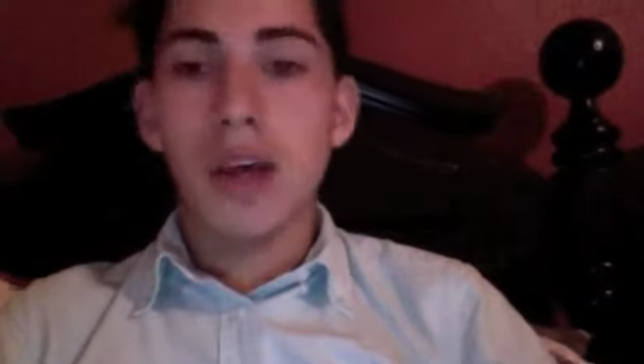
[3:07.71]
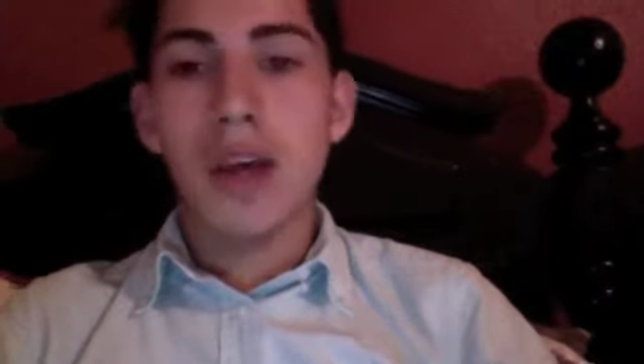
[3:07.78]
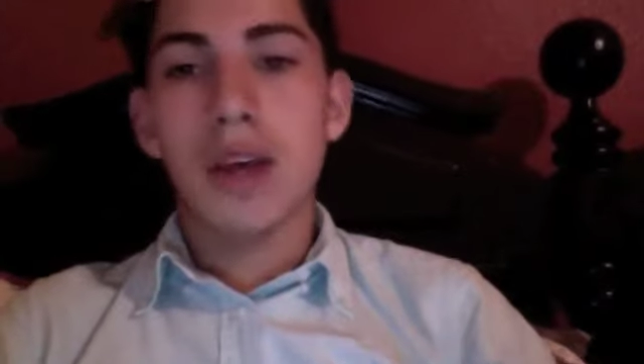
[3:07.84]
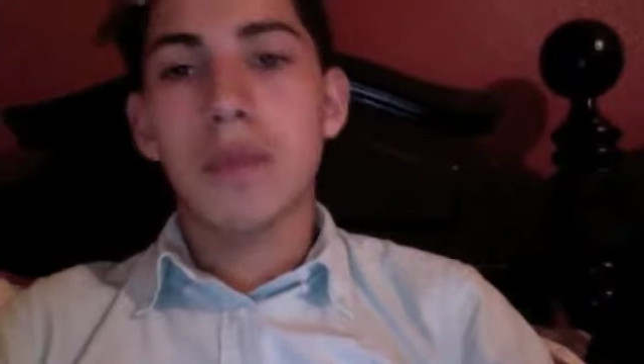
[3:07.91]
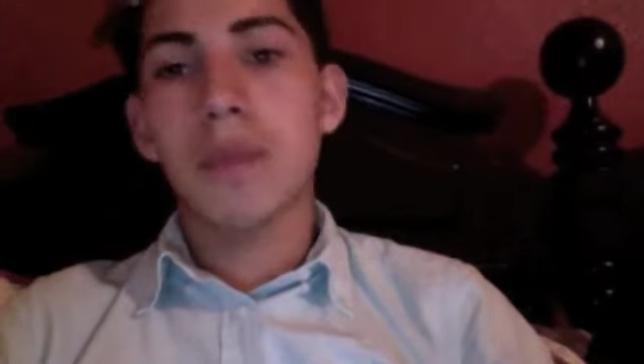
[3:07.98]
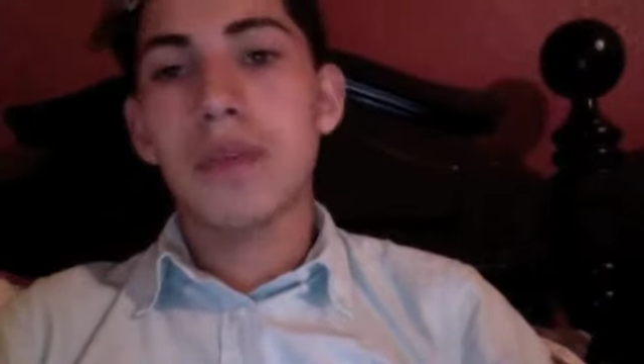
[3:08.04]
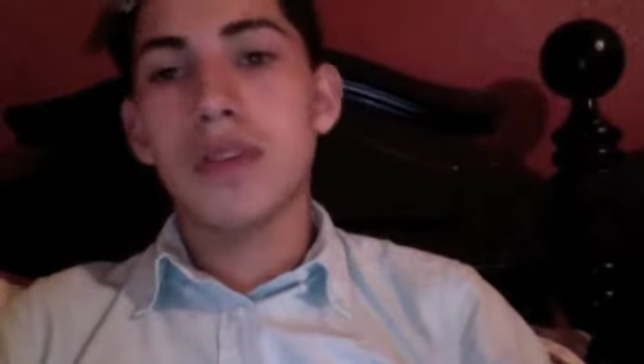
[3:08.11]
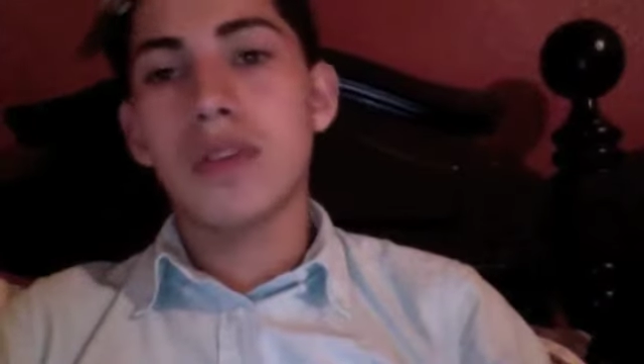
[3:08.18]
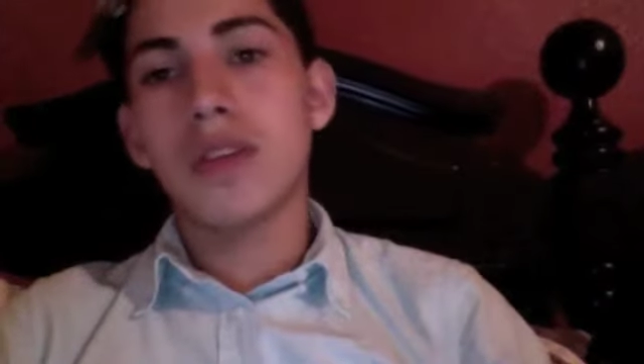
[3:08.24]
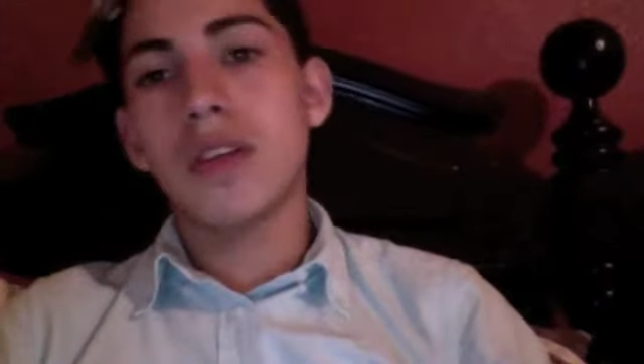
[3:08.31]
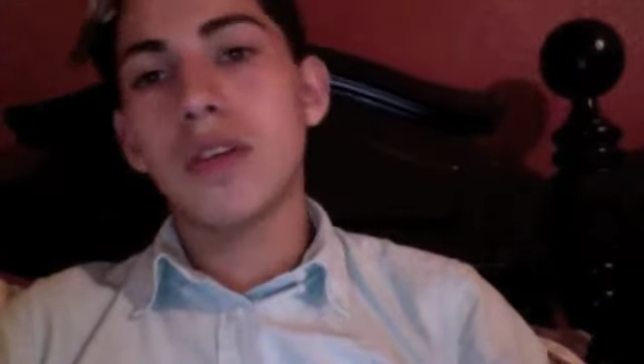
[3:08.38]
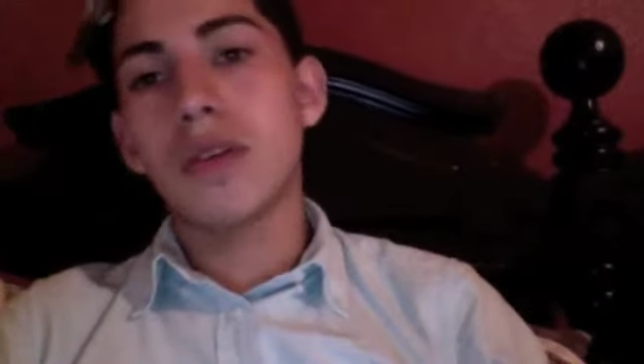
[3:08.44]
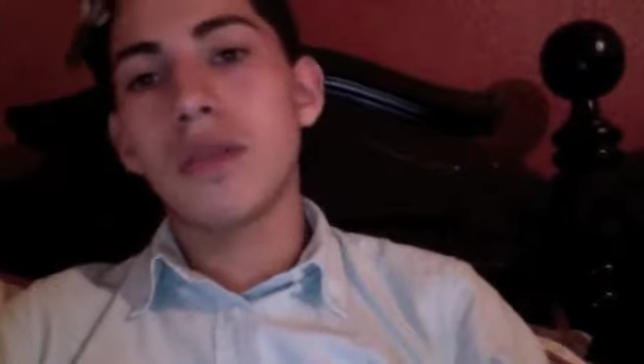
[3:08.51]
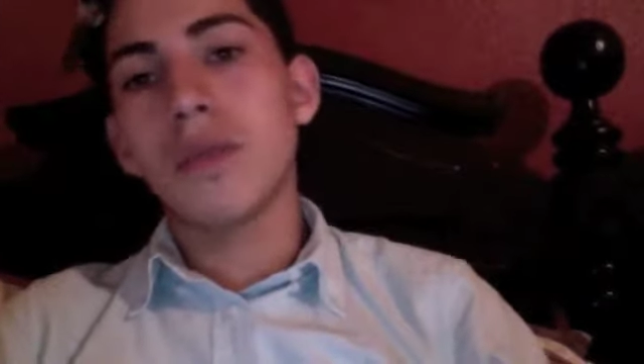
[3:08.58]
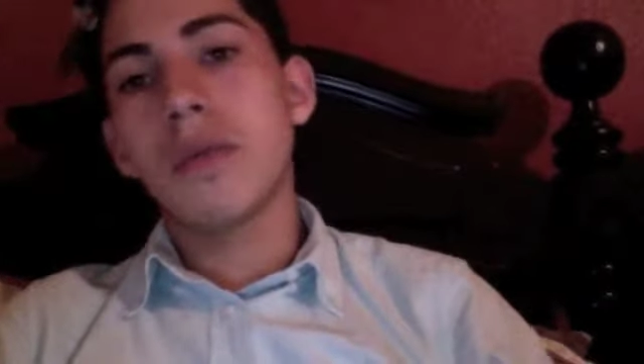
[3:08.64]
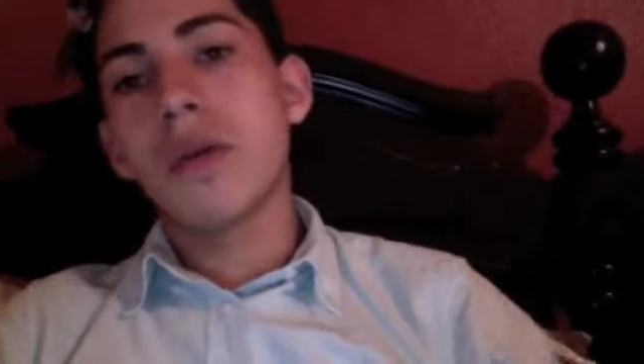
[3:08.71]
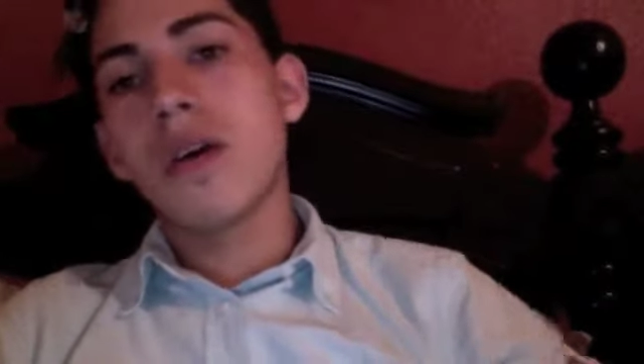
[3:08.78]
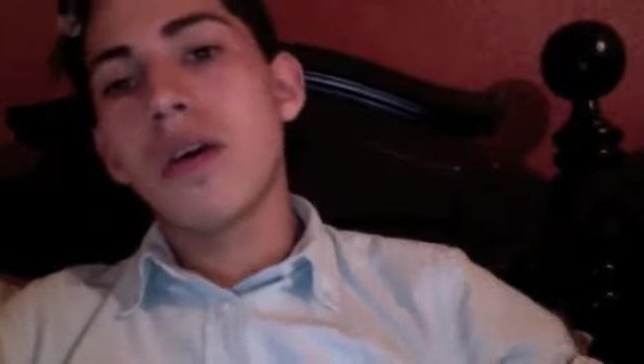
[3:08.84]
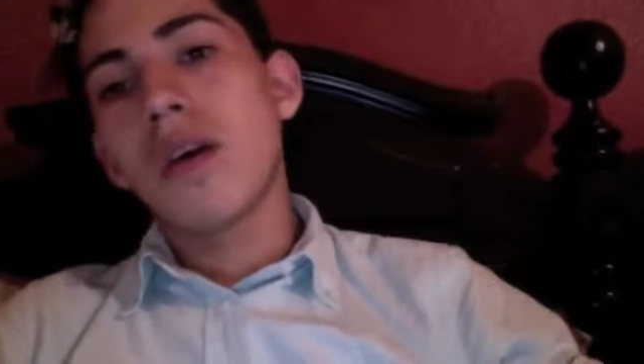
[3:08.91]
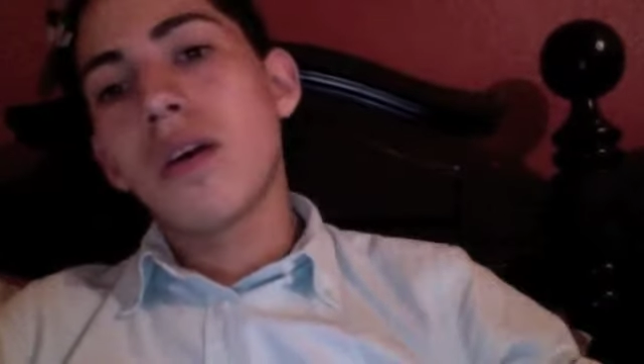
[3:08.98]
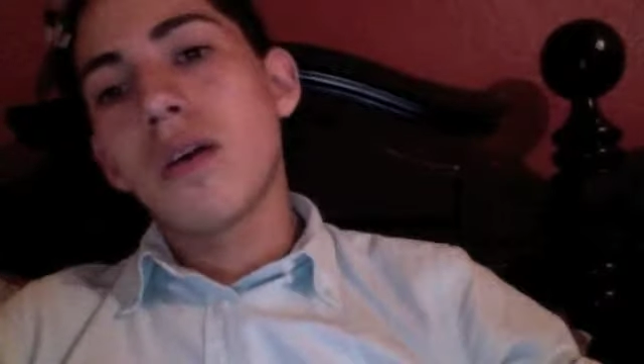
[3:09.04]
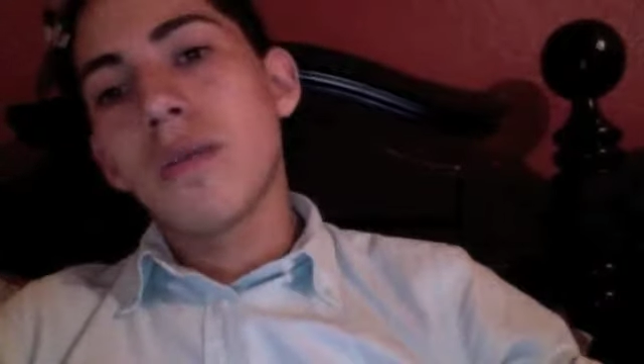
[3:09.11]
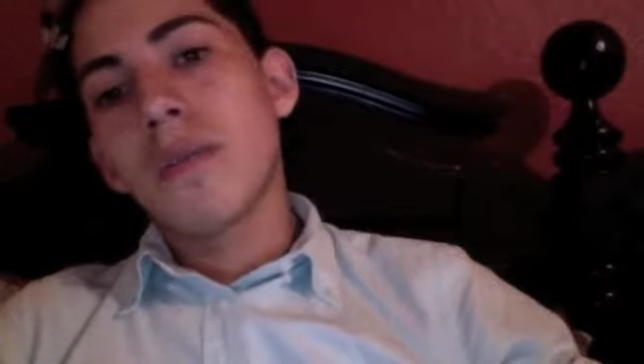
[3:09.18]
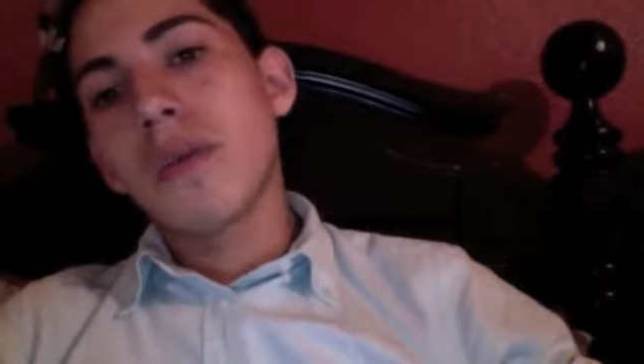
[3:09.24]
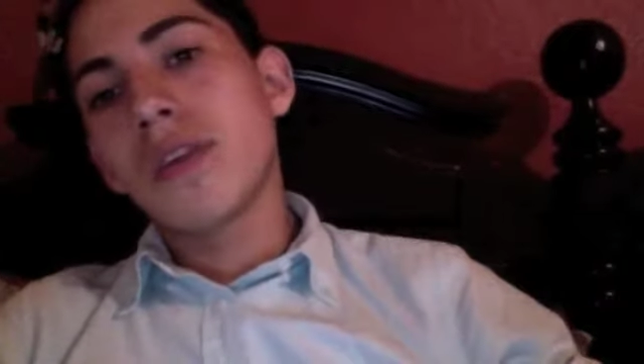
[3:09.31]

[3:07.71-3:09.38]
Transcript: ABC.